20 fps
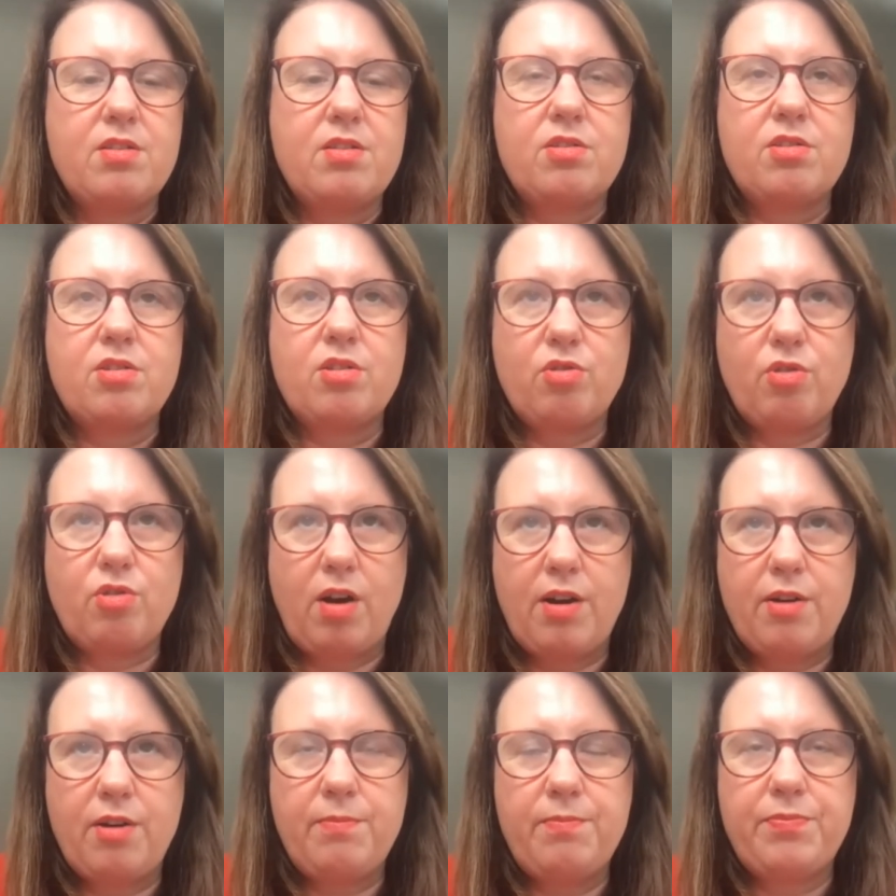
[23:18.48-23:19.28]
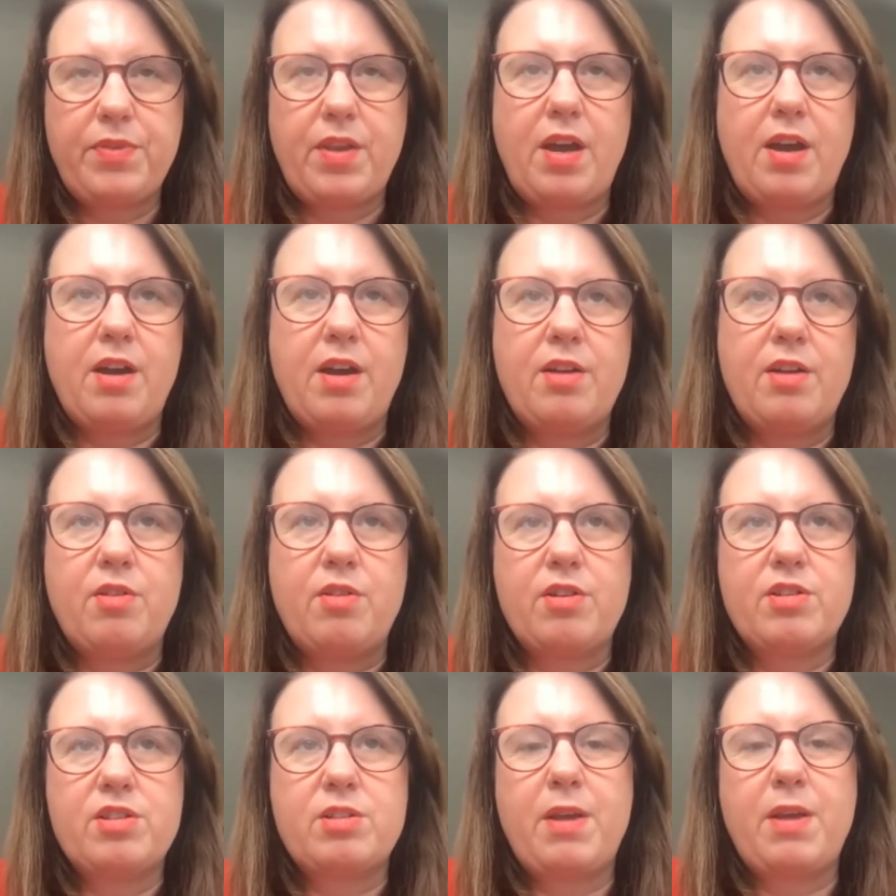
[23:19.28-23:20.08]
to grow.
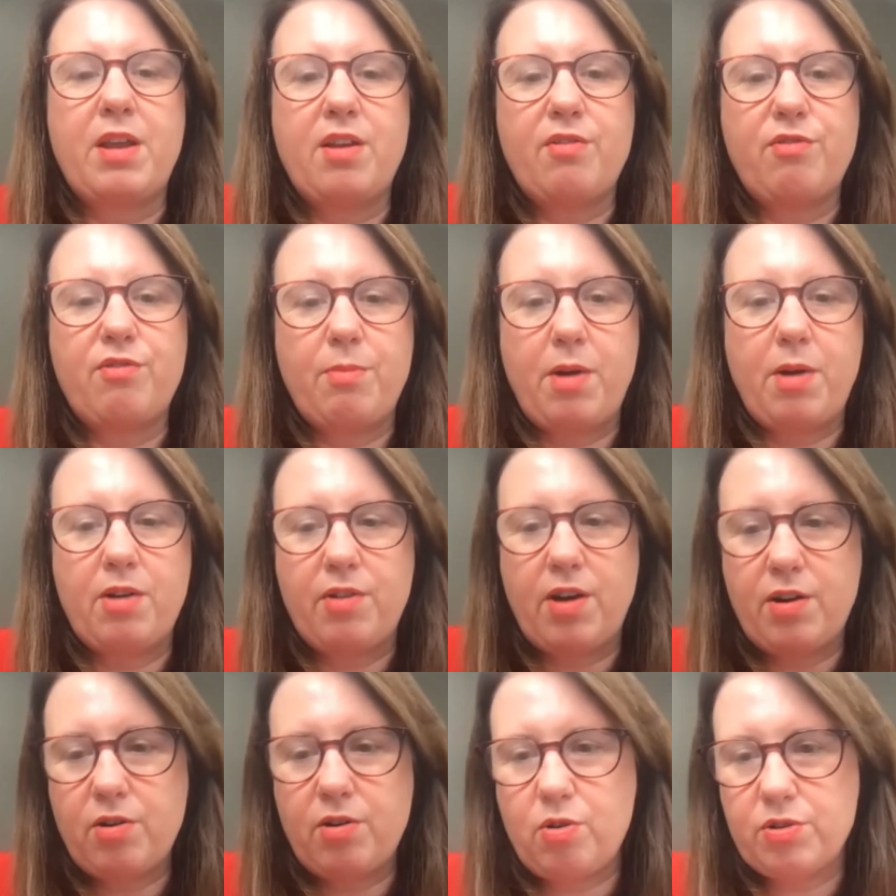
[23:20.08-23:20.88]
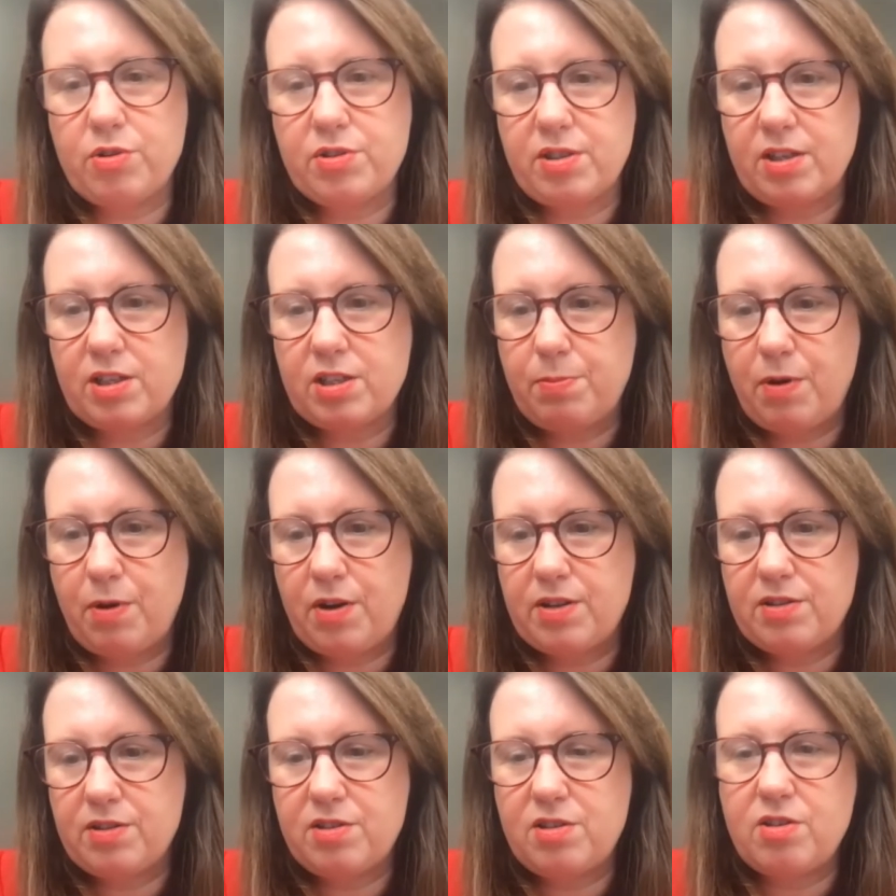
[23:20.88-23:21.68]
And speaking from our own course
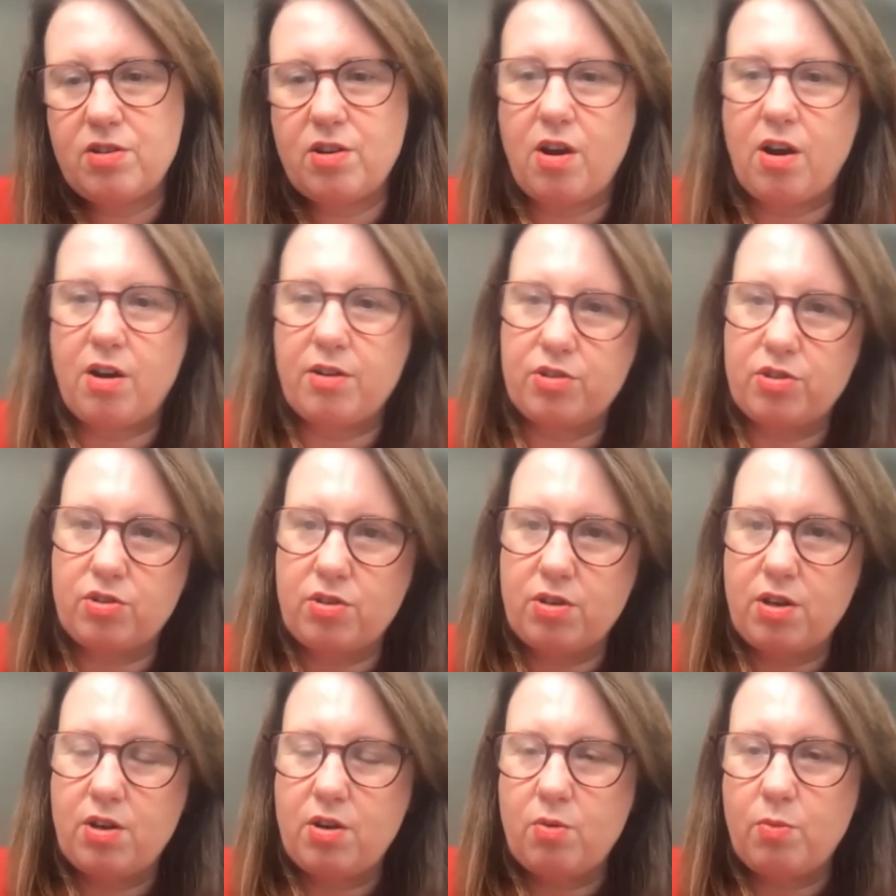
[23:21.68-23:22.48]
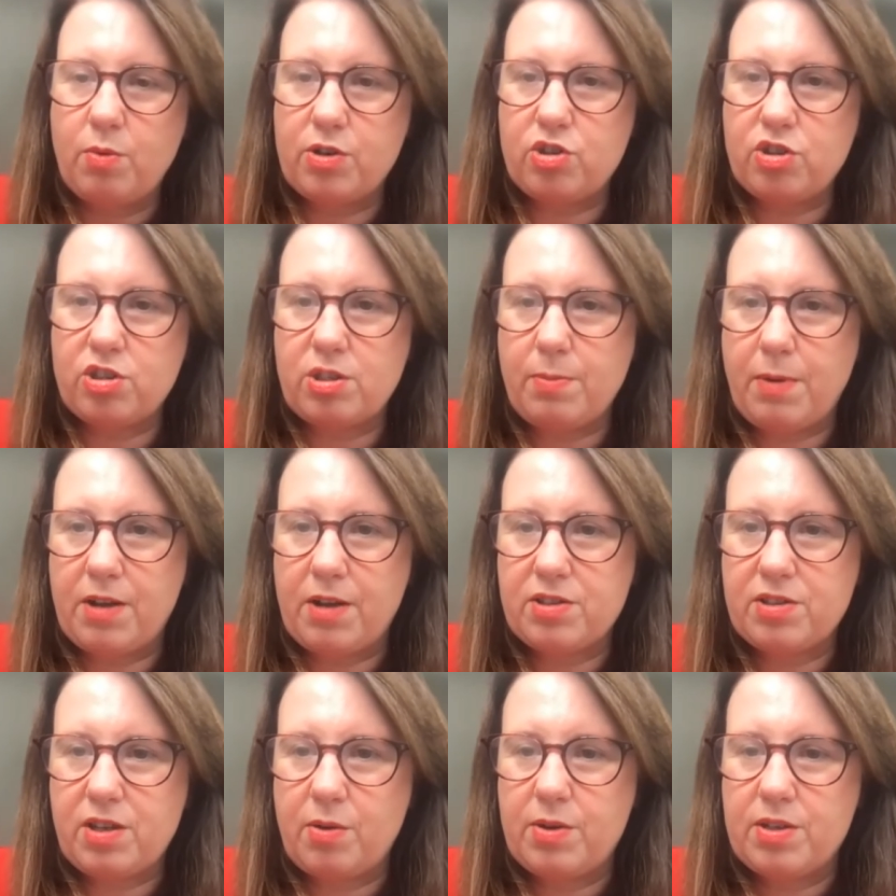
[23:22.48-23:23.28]
experience, you know, we're just
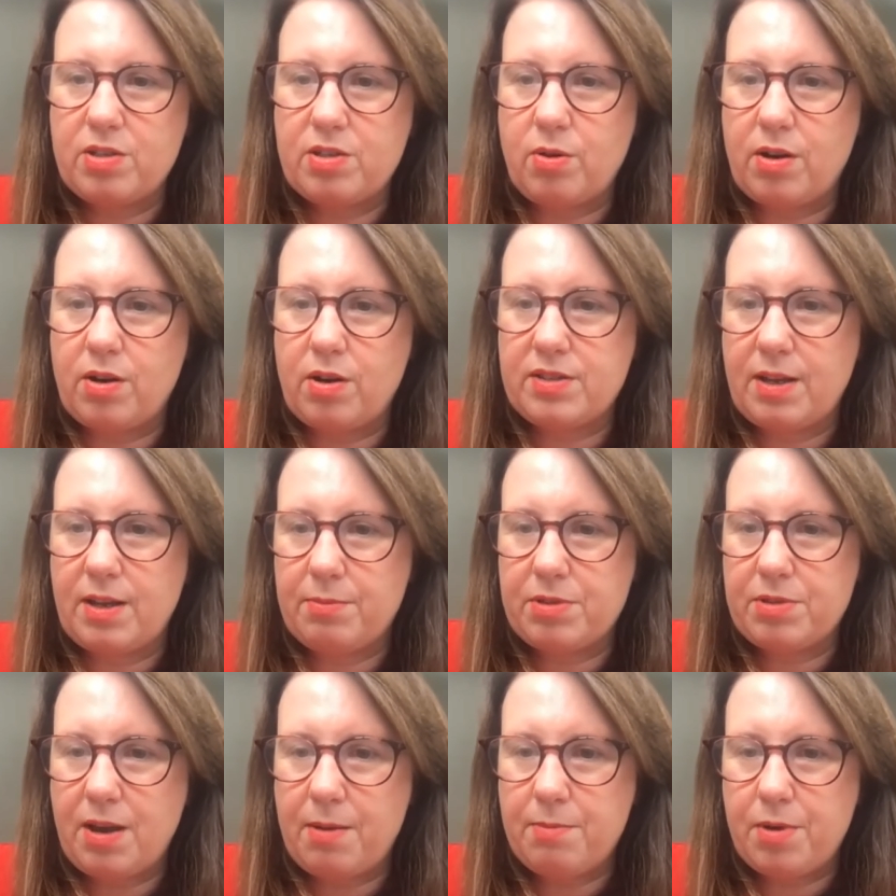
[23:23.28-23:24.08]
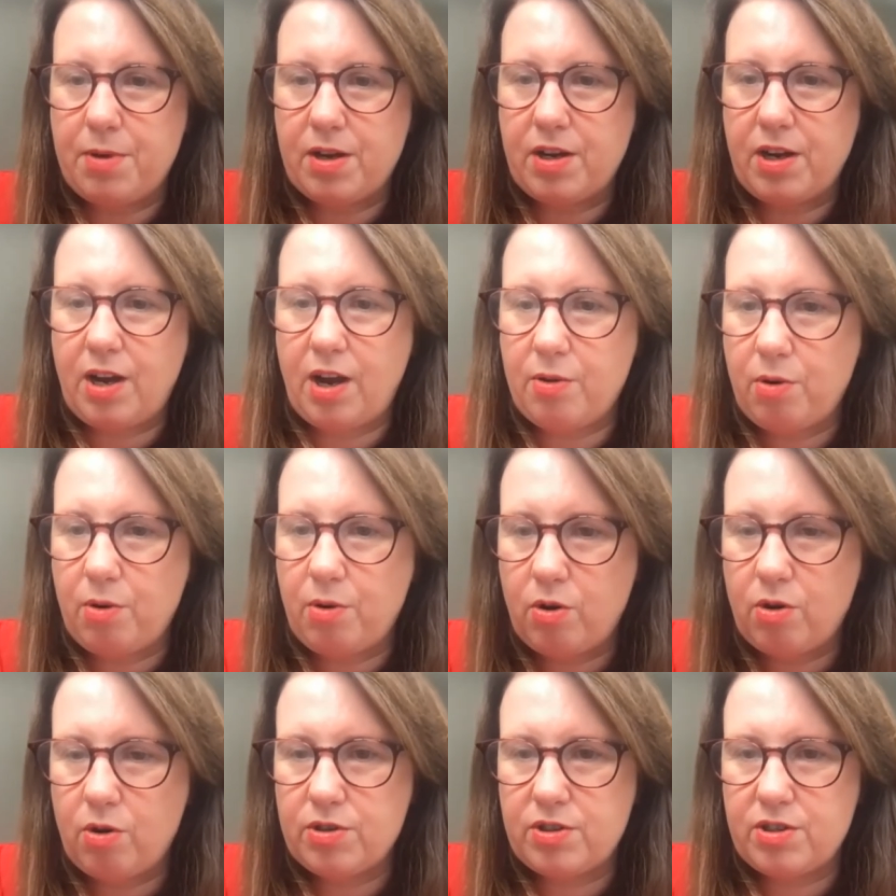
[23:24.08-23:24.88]
about to go into our September
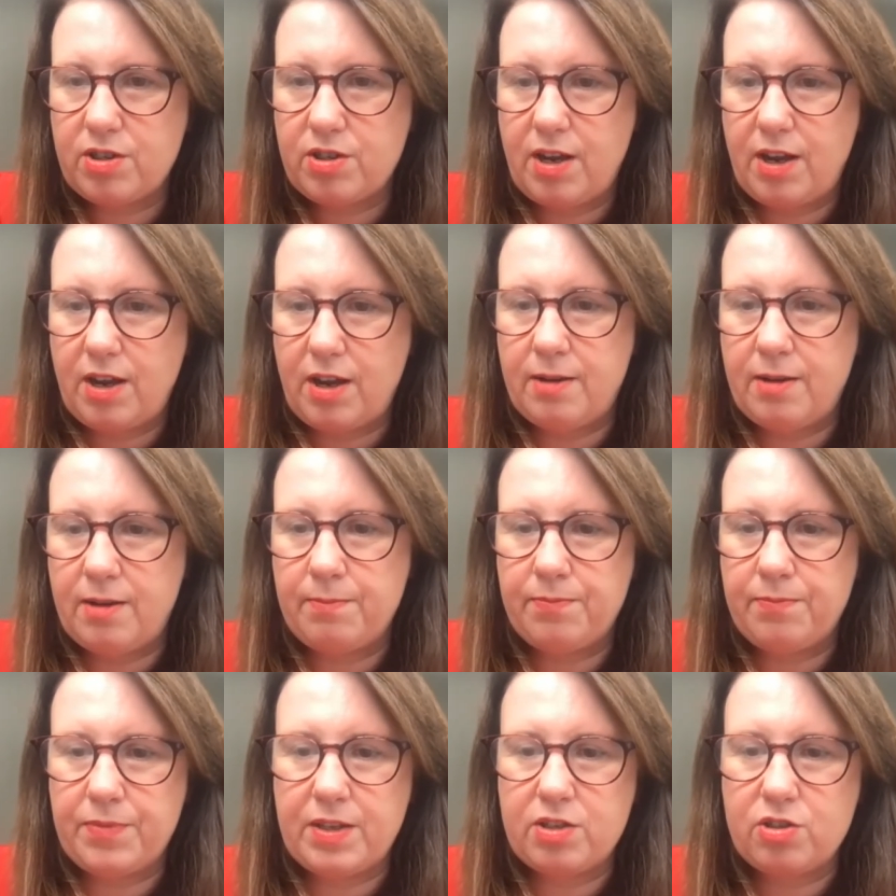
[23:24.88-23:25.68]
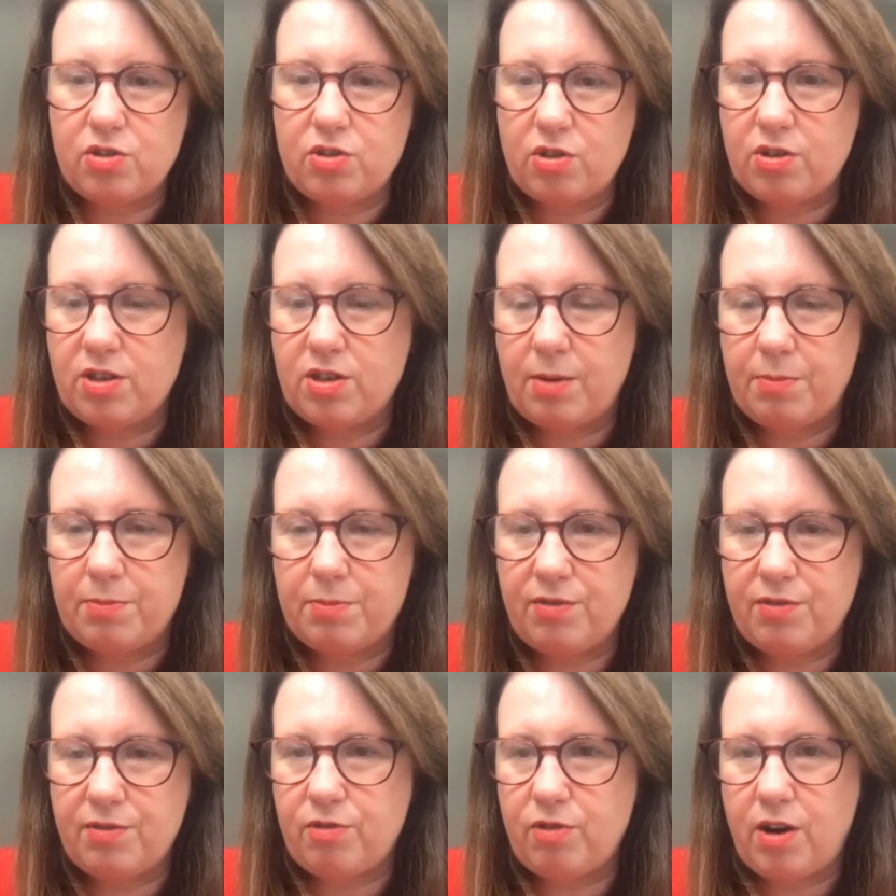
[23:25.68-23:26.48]
cohort. Student numbers
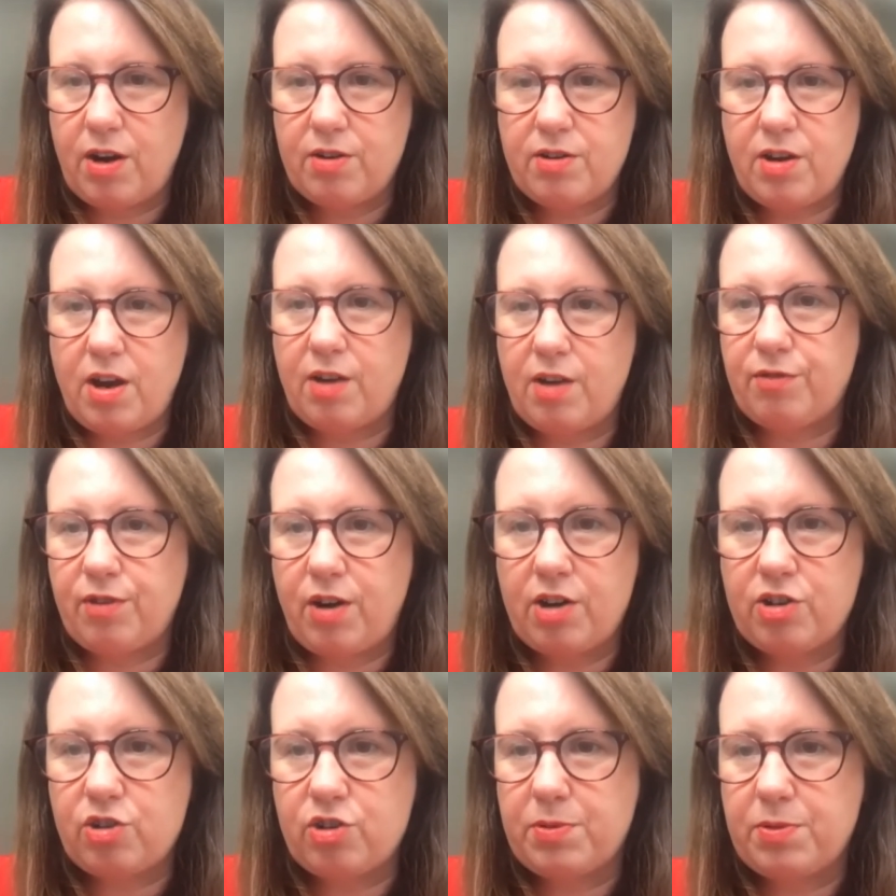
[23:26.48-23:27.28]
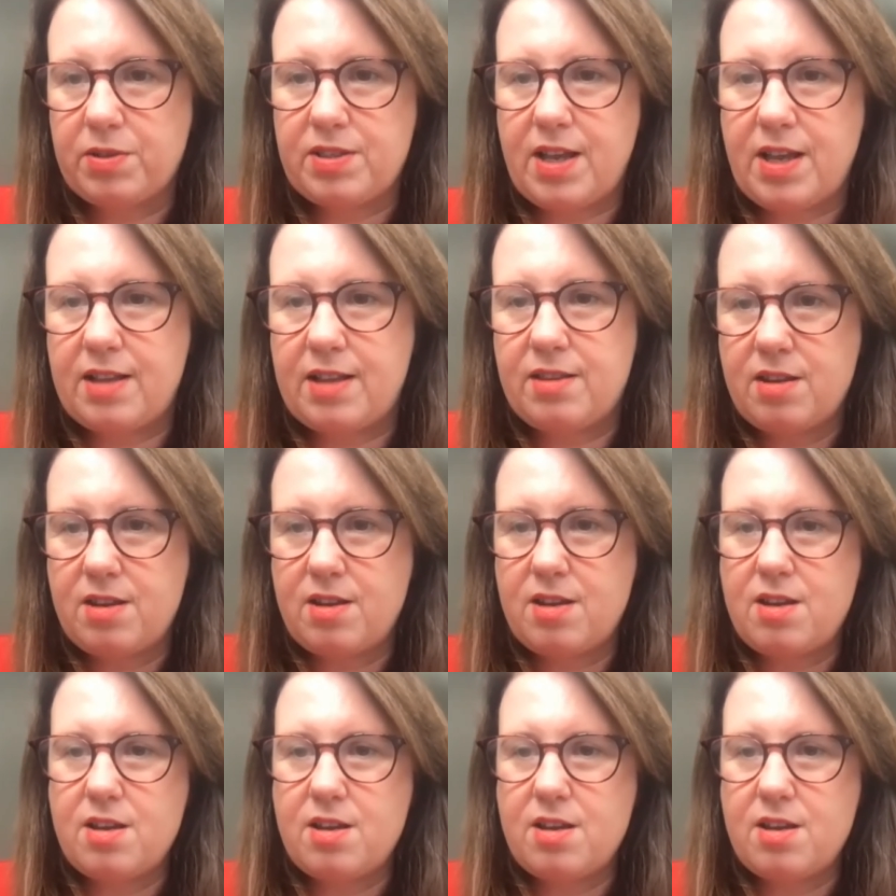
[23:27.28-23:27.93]
have grown over 100%